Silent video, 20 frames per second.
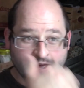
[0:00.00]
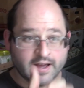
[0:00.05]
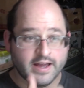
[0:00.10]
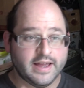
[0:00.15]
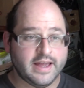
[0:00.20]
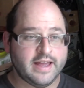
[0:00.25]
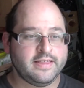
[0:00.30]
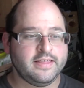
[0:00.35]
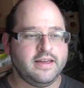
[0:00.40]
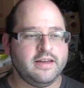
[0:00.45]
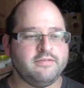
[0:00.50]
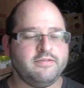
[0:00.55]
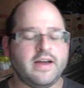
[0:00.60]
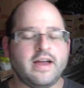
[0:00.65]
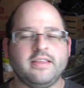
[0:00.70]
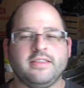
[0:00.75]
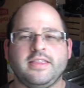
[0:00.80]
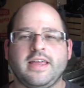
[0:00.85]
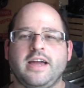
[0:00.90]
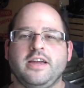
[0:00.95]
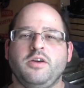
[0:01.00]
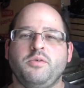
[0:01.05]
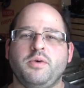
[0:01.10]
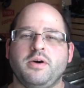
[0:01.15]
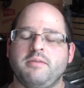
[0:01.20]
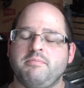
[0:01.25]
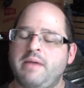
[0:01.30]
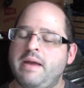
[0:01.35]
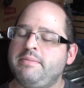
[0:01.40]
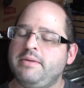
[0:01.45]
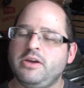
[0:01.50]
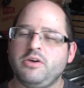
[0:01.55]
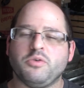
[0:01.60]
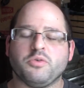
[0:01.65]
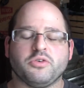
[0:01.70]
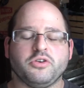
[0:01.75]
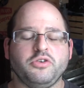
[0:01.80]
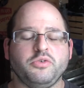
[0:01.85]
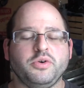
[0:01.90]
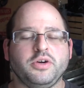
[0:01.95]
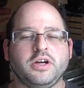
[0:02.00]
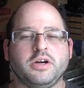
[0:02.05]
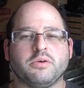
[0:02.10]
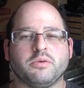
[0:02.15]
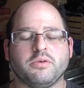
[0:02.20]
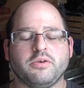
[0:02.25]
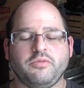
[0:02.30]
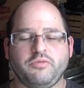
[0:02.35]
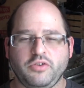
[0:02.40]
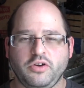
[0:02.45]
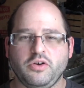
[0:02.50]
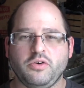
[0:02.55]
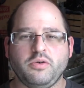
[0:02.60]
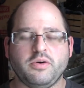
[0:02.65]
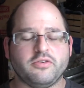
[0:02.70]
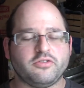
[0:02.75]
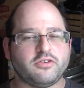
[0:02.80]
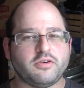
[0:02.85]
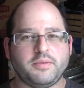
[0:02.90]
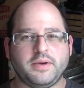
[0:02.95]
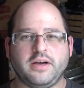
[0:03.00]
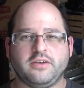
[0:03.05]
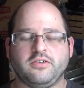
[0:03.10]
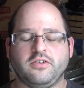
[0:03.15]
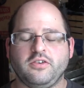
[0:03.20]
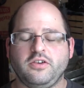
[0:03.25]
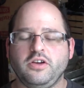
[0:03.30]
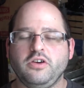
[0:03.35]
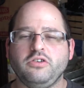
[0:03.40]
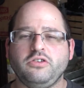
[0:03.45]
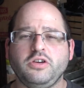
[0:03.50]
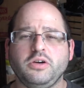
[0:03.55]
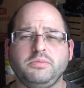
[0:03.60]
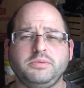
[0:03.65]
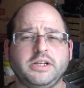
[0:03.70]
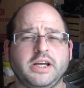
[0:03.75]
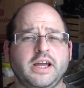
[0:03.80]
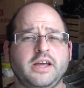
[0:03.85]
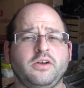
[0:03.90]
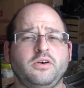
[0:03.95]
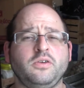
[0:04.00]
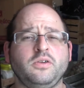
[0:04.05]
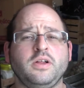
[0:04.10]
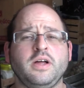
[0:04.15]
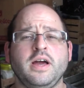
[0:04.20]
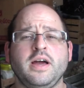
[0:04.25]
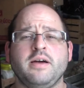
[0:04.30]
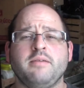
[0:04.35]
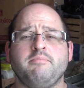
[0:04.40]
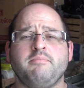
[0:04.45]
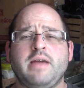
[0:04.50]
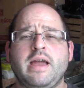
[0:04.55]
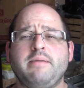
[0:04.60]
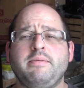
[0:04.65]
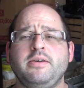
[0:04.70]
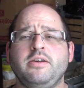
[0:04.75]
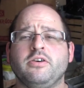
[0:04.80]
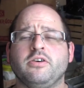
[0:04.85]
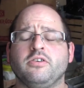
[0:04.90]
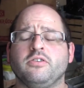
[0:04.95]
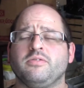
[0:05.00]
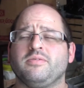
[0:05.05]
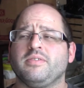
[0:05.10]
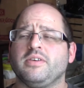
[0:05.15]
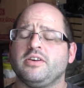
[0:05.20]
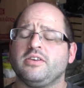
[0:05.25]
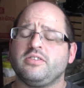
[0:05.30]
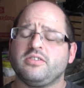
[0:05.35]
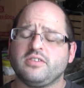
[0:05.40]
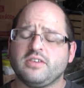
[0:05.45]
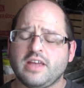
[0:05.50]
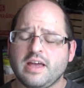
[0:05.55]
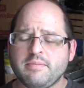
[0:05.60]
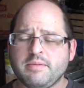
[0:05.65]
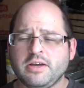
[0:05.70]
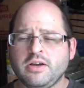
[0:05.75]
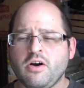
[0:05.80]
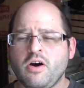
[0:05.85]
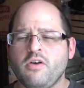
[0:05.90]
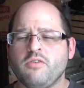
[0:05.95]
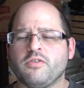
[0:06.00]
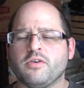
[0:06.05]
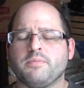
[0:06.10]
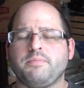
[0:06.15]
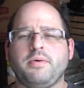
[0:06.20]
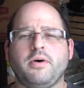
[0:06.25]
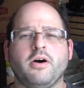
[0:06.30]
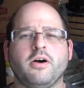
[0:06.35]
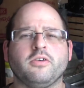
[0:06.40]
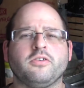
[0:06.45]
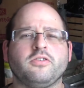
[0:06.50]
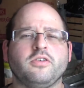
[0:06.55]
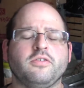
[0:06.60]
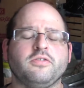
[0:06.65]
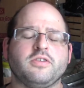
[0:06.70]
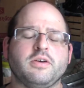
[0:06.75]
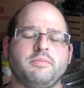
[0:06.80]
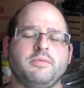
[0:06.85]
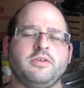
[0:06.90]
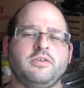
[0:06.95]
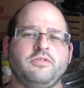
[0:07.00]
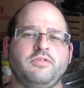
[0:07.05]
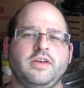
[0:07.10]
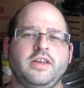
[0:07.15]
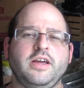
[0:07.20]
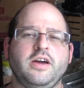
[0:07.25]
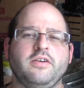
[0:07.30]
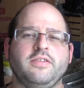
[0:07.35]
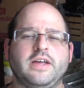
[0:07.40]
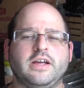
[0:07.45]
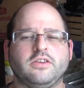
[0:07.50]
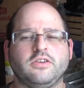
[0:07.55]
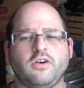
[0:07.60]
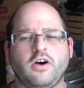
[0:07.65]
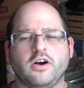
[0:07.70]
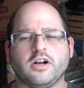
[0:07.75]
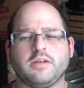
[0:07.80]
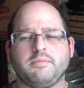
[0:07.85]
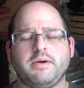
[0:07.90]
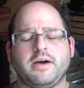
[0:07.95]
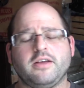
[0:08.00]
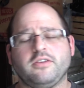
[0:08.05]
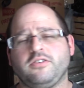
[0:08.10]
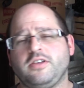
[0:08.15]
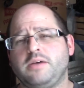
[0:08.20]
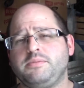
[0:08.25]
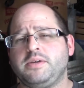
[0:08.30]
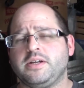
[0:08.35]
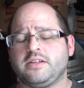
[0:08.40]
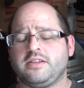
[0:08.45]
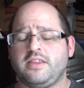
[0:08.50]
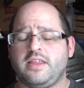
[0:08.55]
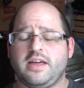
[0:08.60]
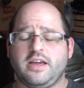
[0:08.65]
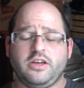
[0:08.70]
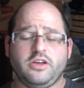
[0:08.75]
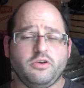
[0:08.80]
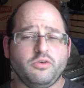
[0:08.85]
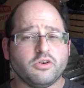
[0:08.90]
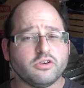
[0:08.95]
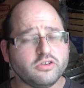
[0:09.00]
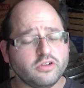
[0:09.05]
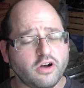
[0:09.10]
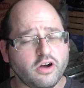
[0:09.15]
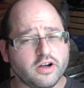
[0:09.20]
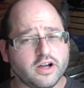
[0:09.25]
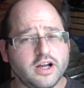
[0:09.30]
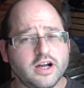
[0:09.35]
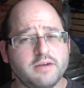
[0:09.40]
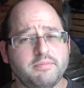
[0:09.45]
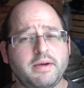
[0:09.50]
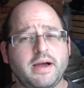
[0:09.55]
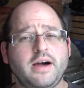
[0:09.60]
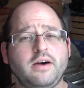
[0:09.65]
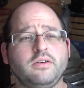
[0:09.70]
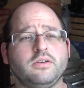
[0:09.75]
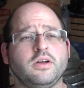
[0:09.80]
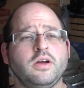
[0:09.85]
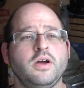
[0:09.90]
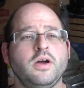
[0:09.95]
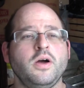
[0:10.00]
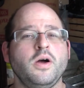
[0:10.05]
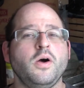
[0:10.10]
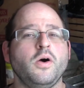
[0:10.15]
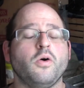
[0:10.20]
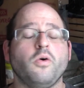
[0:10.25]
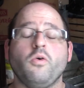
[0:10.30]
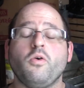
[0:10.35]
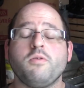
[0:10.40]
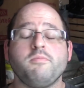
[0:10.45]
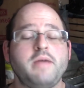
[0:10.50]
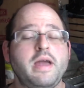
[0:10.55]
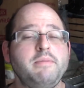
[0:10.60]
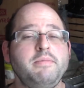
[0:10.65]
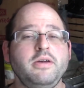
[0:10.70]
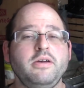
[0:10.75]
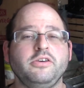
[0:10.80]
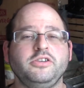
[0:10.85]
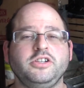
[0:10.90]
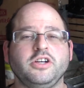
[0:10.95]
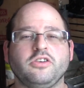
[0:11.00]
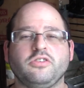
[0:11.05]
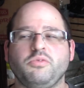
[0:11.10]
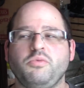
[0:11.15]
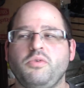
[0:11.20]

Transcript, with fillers: in the event that you want. Maybe you are doing a review of someone else's YouTube channel. Maybe you're skimming over parts of someone's video that talked about a subject that you're talking about. Or maybe you just